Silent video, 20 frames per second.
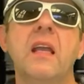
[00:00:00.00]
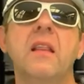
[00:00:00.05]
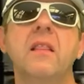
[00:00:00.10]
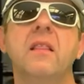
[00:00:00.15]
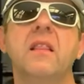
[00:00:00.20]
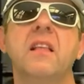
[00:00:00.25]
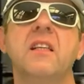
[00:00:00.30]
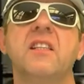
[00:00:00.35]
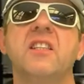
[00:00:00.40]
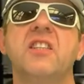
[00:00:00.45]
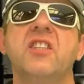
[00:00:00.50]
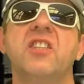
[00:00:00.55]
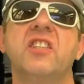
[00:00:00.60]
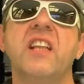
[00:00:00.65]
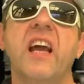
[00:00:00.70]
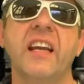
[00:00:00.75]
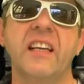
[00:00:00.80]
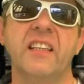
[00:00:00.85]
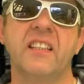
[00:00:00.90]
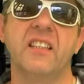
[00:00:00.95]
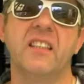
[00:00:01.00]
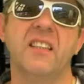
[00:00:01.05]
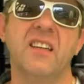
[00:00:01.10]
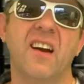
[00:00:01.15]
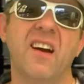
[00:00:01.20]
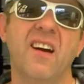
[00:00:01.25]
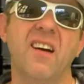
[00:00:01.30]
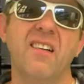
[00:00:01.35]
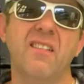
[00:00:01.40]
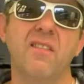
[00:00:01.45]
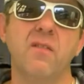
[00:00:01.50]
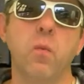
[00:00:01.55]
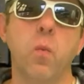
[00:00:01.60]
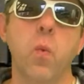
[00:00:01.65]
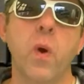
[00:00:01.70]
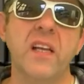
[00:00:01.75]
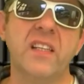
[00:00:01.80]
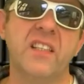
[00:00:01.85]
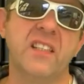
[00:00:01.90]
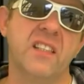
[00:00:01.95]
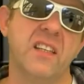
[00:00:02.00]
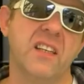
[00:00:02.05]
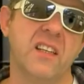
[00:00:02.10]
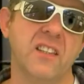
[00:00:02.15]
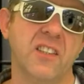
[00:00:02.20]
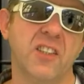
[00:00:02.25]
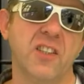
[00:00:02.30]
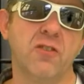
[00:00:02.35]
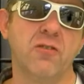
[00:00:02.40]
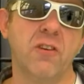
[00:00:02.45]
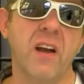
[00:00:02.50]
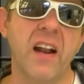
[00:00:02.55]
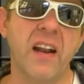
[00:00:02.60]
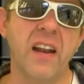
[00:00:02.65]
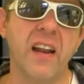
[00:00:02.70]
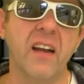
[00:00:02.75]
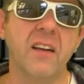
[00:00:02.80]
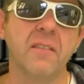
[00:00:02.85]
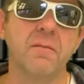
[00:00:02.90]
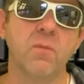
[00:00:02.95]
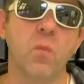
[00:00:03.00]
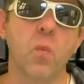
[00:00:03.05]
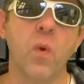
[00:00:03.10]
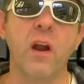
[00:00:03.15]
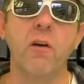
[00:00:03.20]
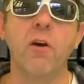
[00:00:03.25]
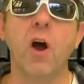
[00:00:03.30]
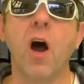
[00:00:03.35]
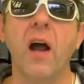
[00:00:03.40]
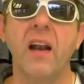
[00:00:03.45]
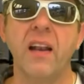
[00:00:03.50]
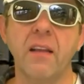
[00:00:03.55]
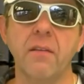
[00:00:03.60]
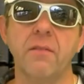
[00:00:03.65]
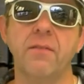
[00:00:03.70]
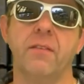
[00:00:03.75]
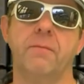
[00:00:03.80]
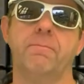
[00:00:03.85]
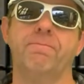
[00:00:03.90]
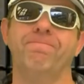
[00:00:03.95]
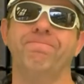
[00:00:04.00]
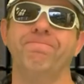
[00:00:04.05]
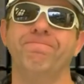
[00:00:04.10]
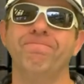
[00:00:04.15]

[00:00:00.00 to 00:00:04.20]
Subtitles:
In the state of Western Australia, where I live,